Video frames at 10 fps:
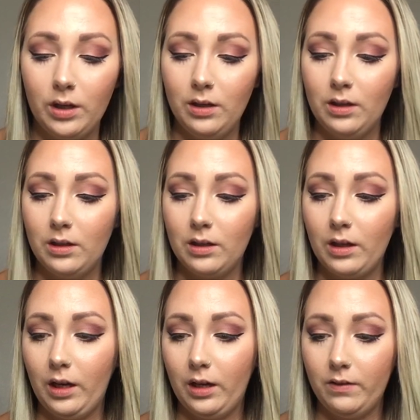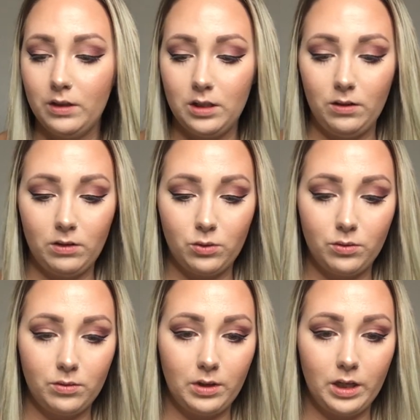Okay, I have to see which
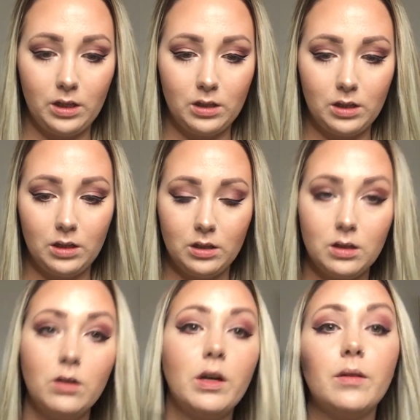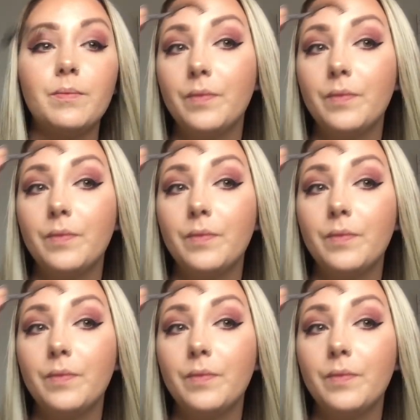eye this is. Okay.